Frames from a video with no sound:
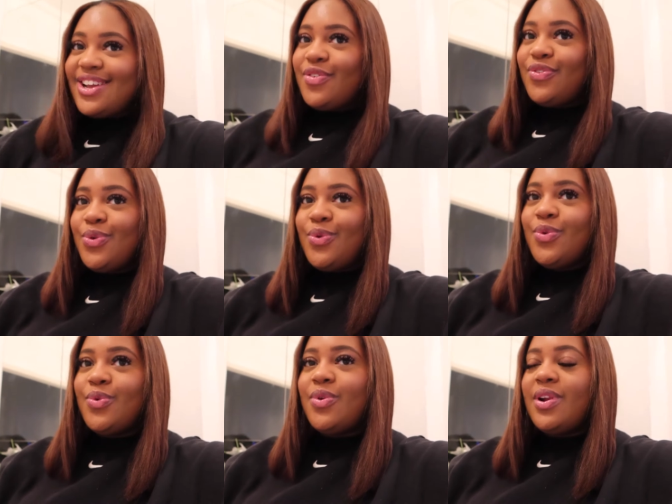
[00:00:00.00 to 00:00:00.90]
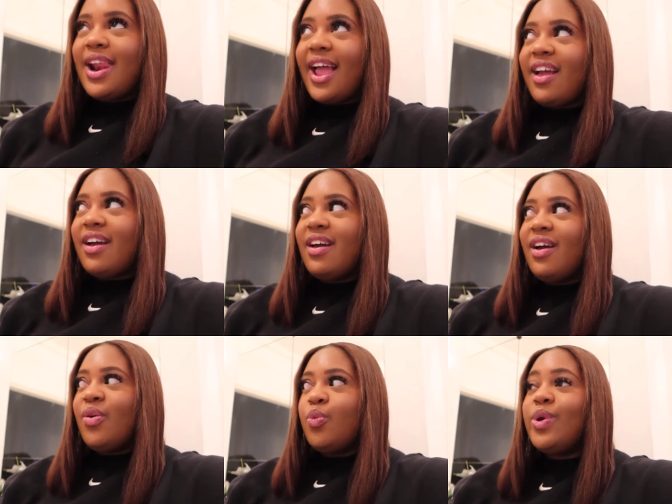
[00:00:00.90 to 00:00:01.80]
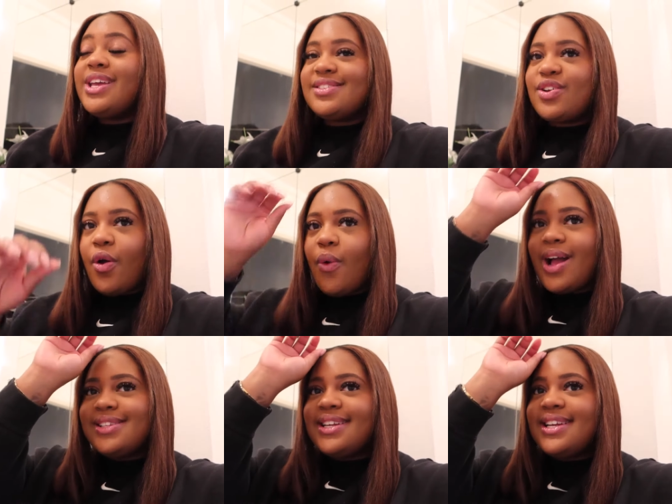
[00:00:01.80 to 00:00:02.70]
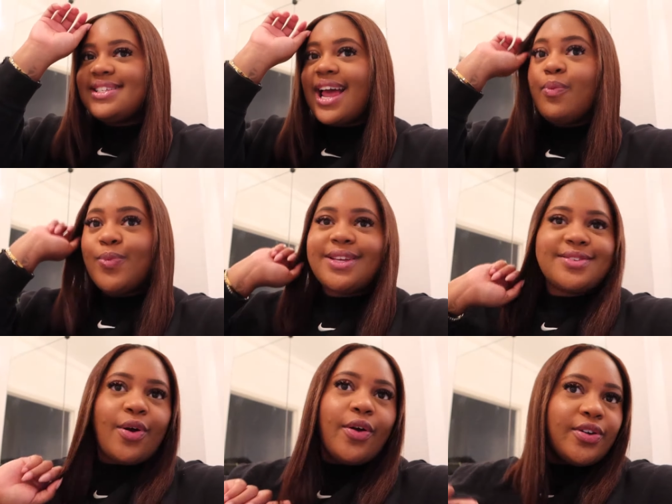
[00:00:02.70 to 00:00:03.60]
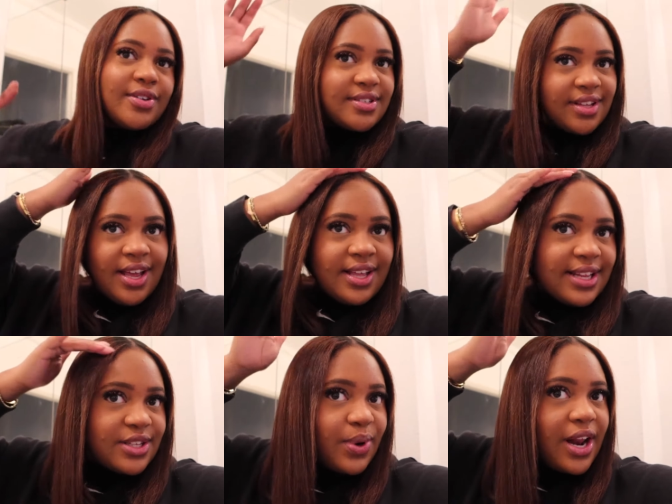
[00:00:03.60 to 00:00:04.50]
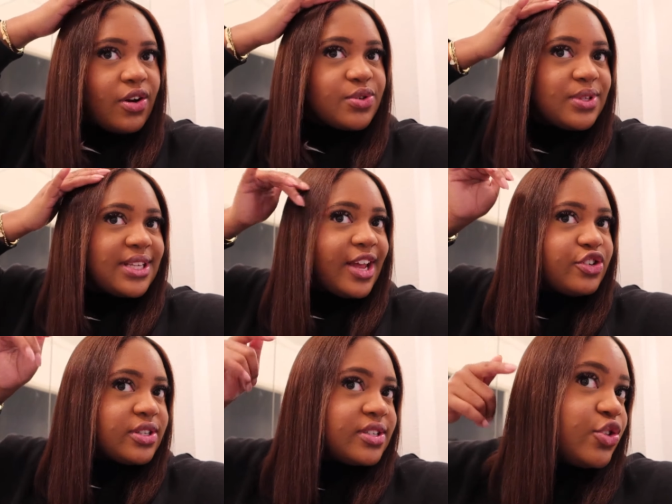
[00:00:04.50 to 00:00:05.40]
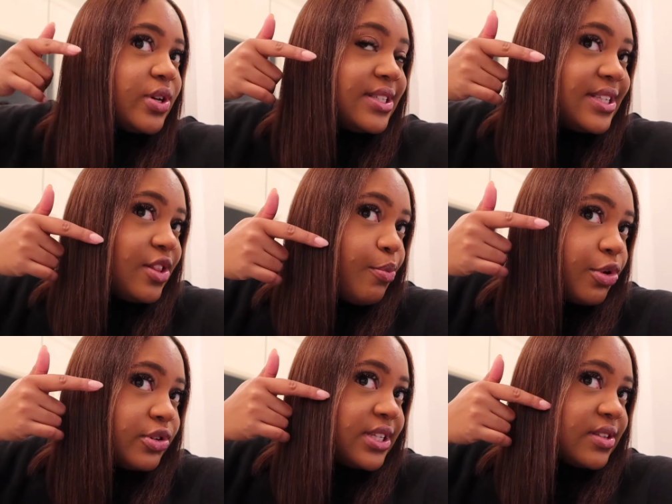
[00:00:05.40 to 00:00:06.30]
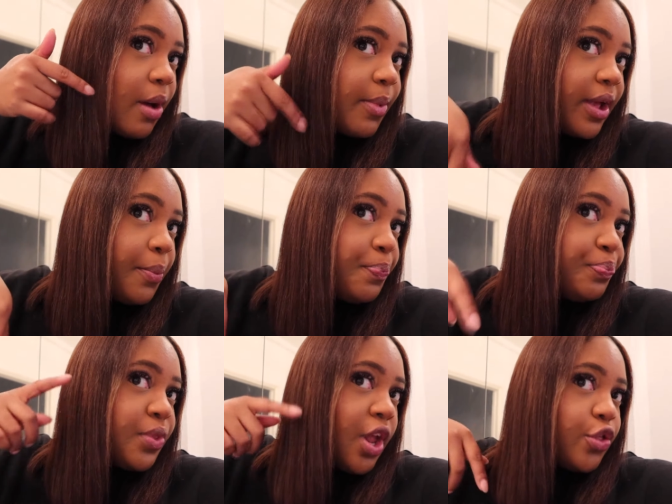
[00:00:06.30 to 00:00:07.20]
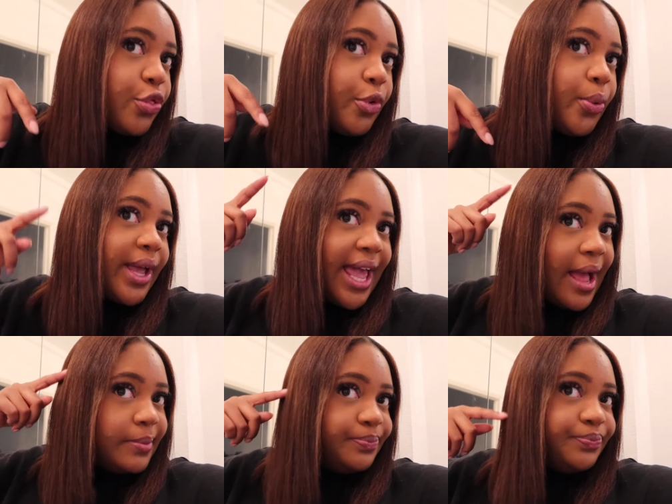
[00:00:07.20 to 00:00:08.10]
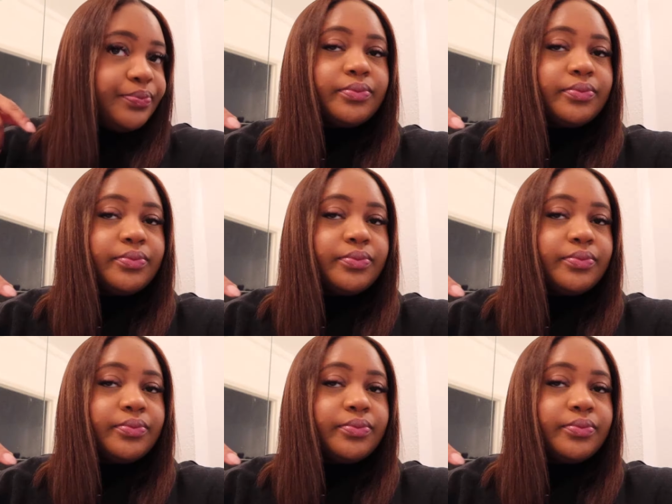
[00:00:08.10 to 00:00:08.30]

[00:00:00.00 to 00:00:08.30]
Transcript: it a few like weeks ago i dyed it 10 weeks ago because that's when i last went to hairdressers you can see the blonde is coming through again